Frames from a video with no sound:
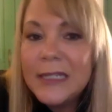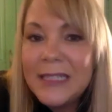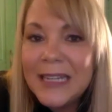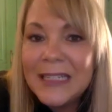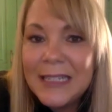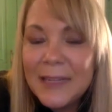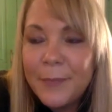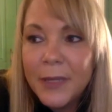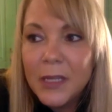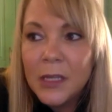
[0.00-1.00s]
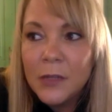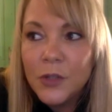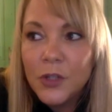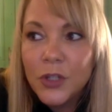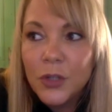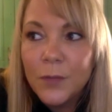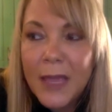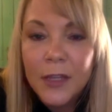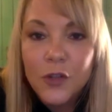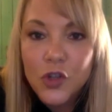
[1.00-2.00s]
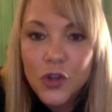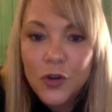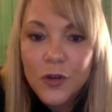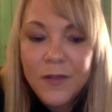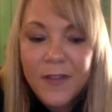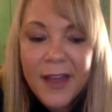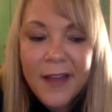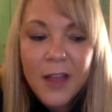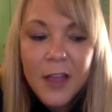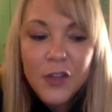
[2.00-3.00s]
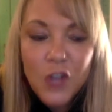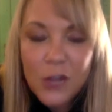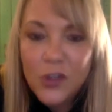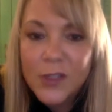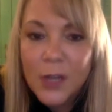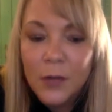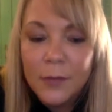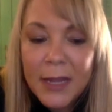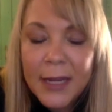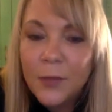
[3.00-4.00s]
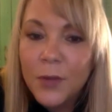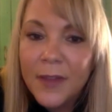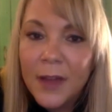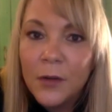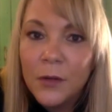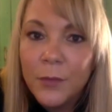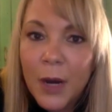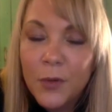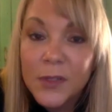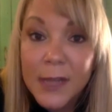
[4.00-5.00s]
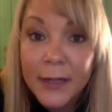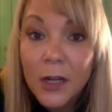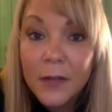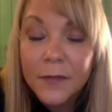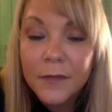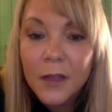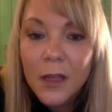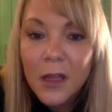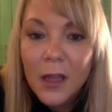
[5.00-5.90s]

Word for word: really dig deep into making sure that changes aren't made without proper sign off